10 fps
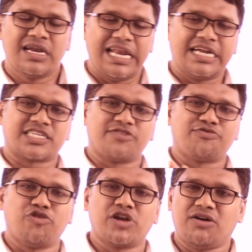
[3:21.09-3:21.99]
Let's say
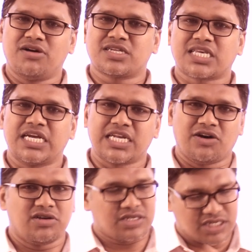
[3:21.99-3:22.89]
4 hours, 8
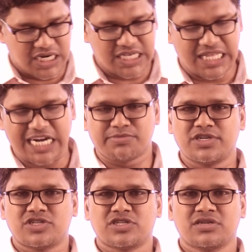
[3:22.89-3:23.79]
hours, study that
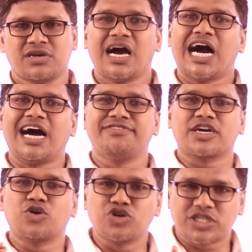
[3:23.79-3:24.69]
much. Have a
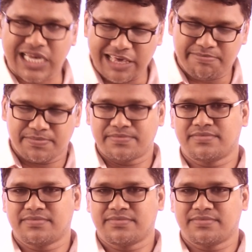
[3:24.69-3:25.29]
good sleep.